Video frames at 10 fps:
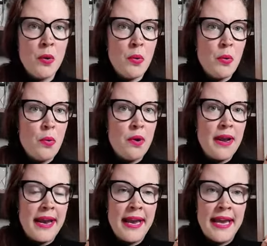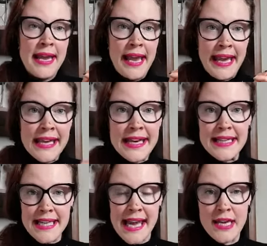or
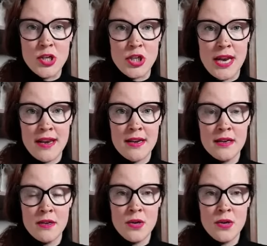irritation